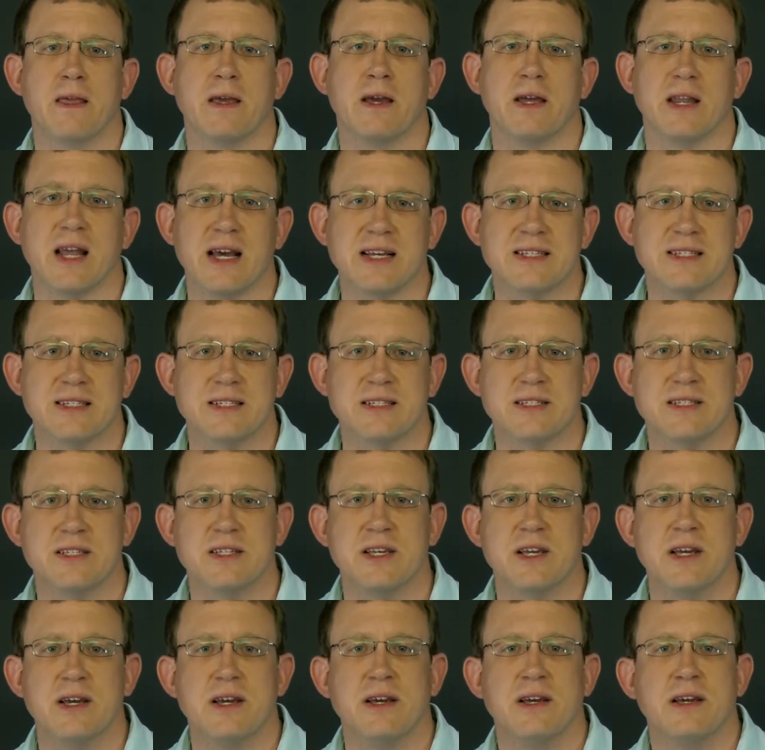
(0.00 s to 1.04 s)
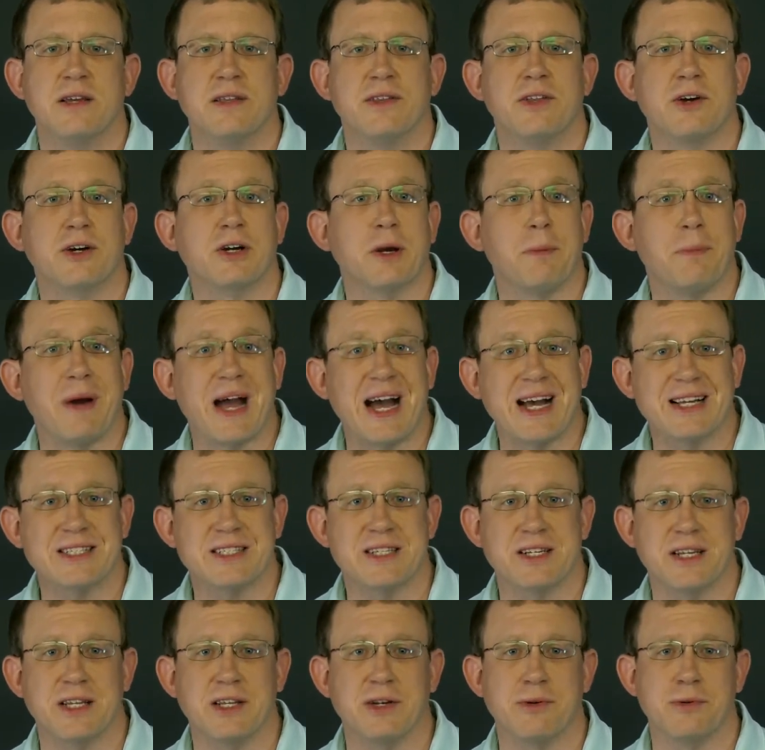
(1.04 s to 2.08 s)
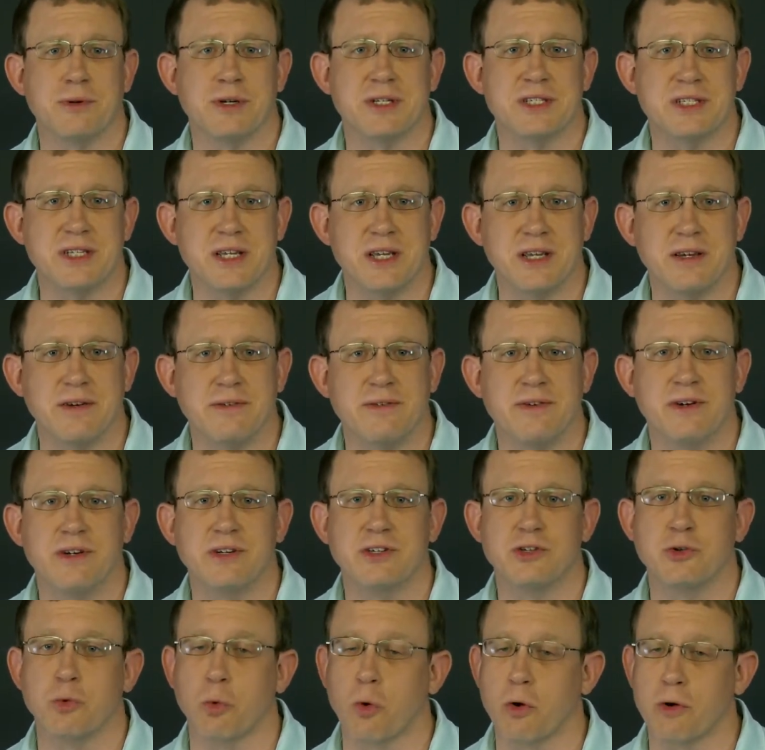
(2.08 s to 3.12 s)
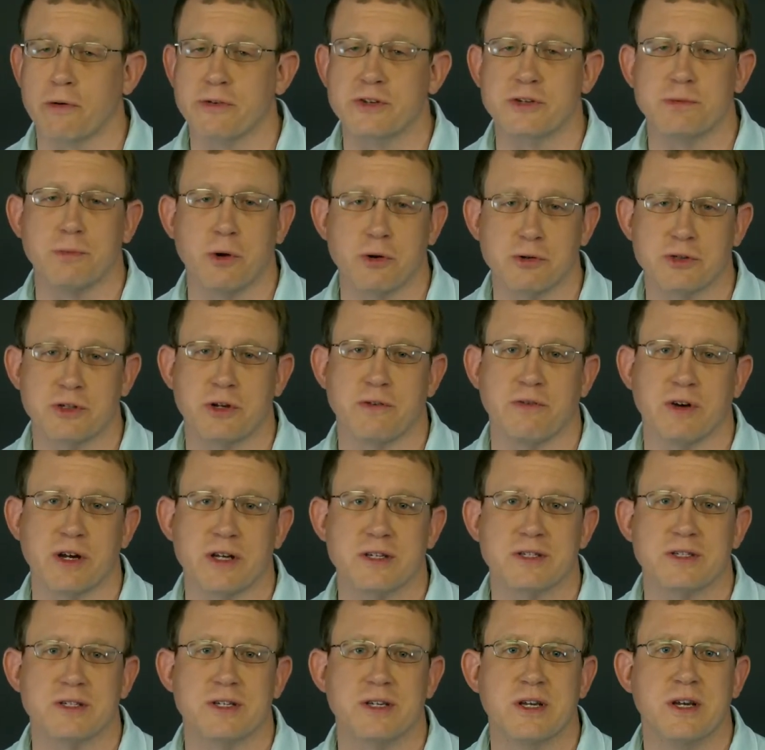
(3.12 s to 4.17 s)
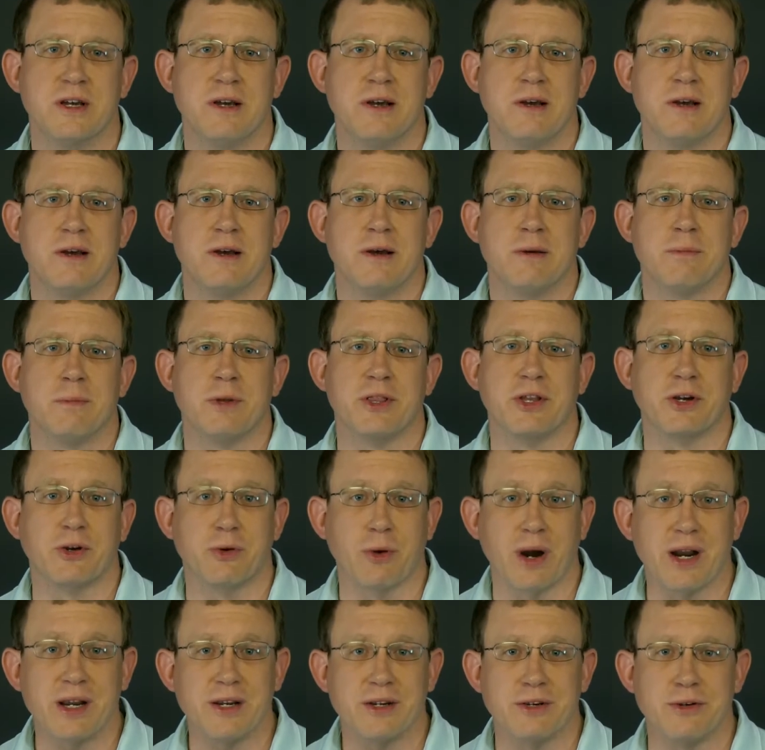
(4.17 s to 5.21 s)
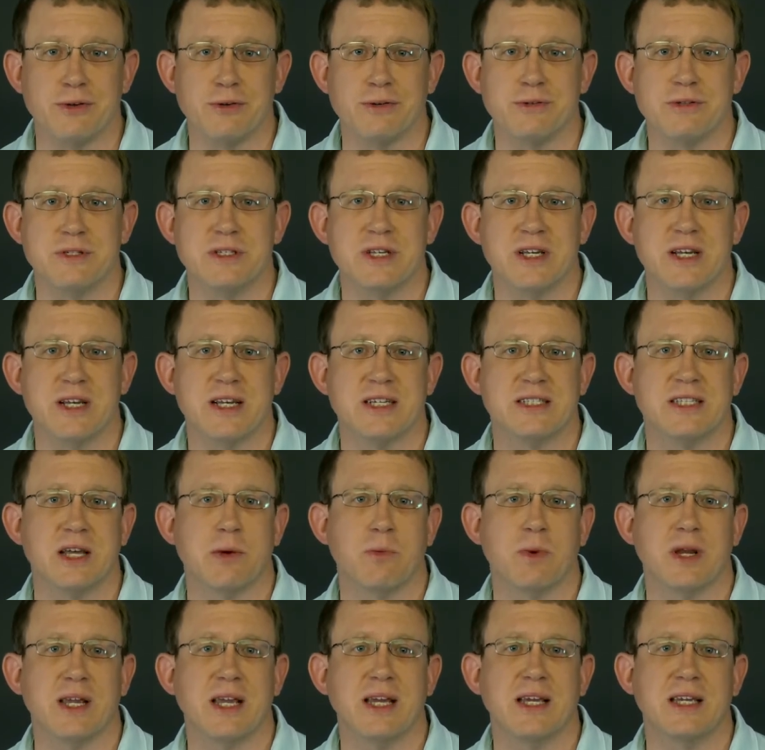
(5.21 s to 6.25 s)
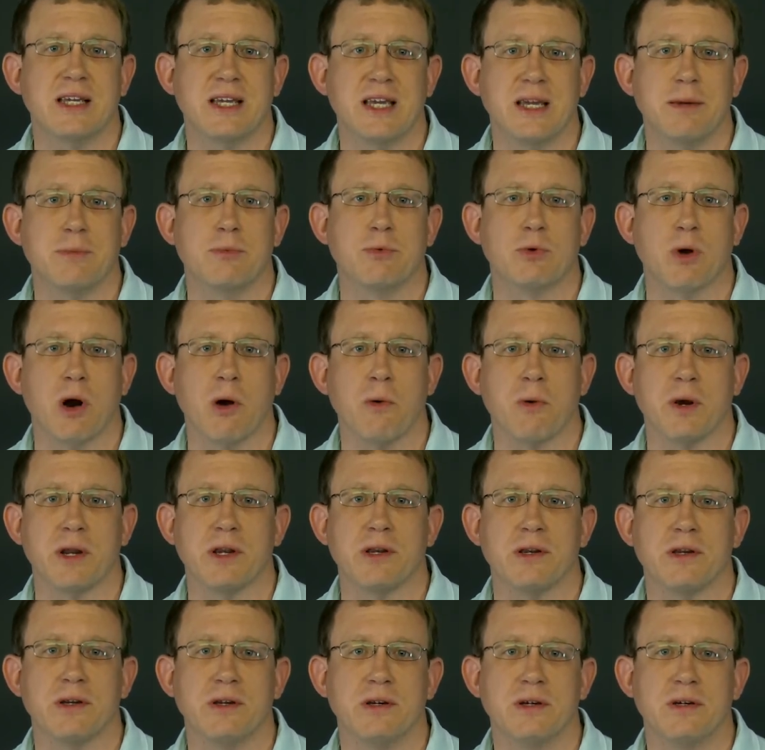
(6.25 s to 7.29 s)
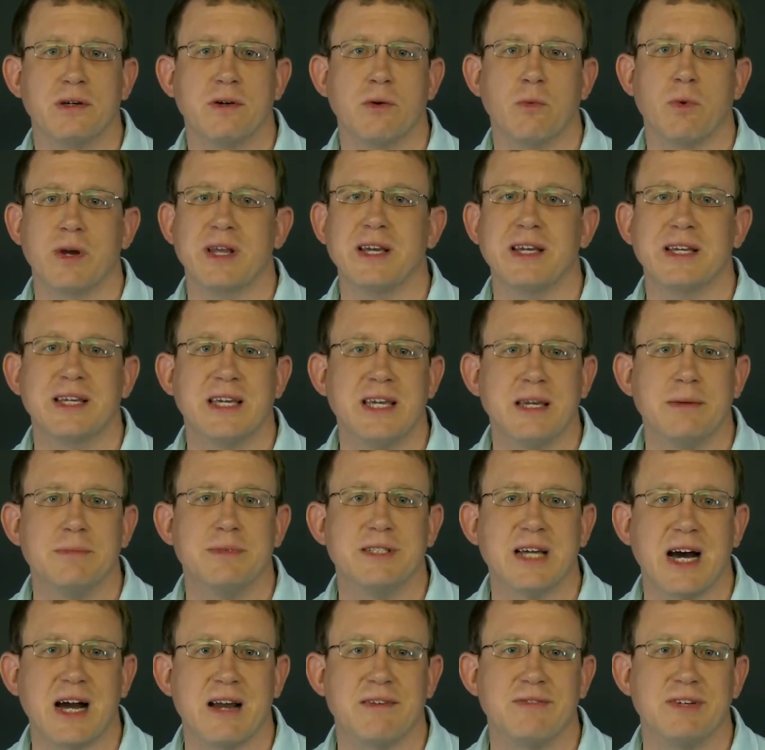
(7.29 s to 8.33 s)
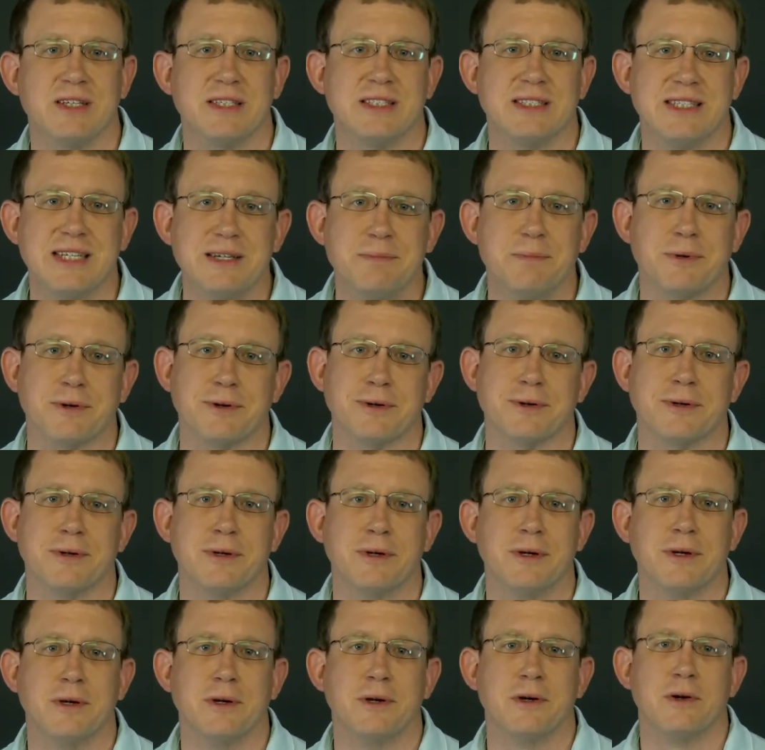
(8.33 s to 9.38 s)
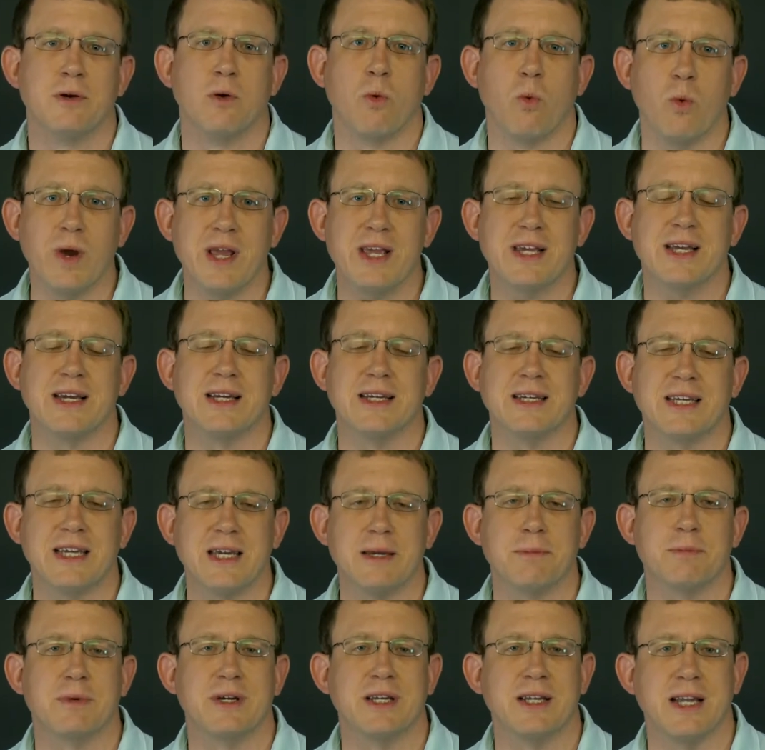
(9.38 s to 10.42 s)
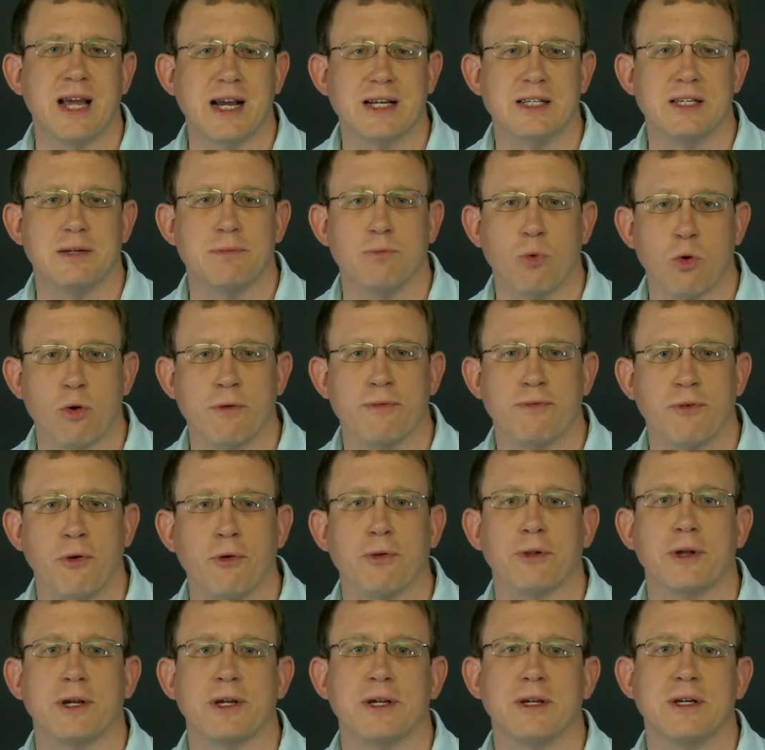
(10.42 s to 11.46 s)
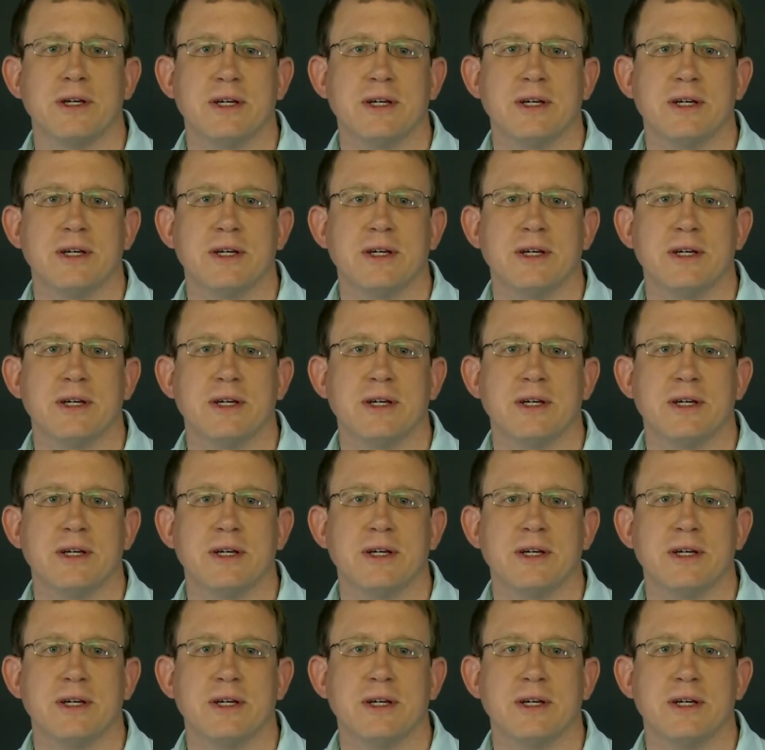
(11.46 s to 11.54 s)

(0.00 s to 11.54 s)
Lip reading: In essence, their capacity to receive dwarfs most of us. But the great news is that we can keep growing. We can keep diving deeper. We can keep connecting more fully.